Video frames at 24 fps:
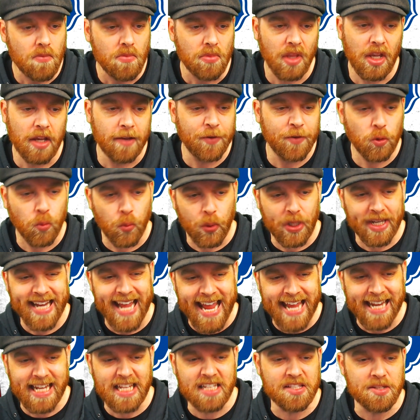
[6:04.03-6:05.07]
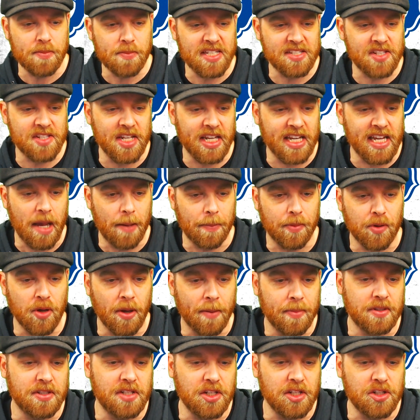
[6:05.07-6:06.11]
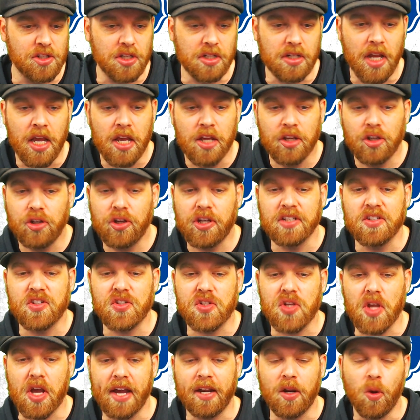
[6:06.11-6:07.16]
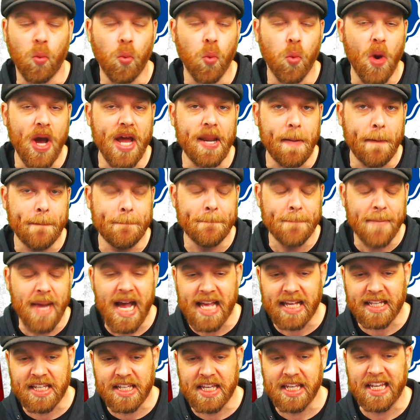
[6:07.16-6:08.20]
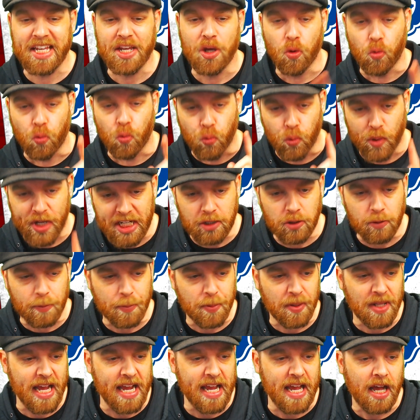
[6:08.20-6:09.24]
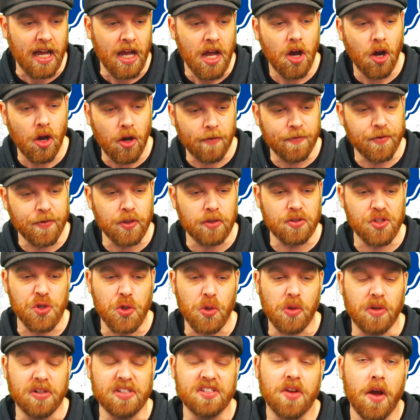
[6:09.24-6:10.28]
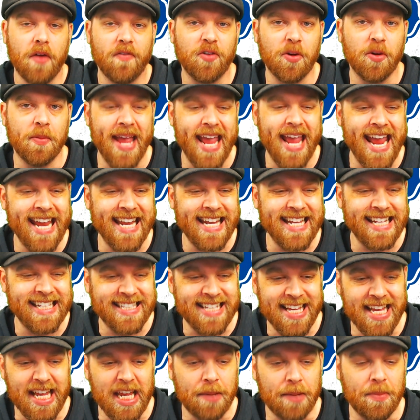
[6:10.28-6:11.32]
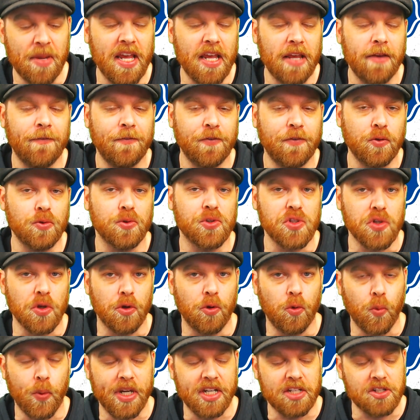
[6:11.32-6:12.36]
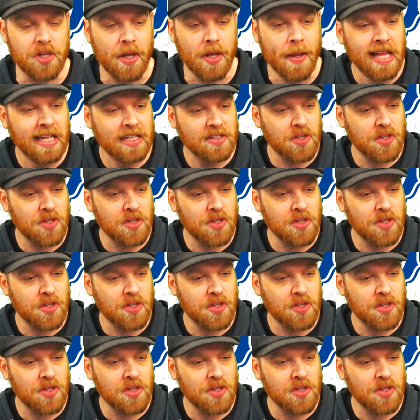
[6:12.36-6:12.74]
If you win any domestic cup competition, you can sign one marquee real player of your choice from any team if you so wish.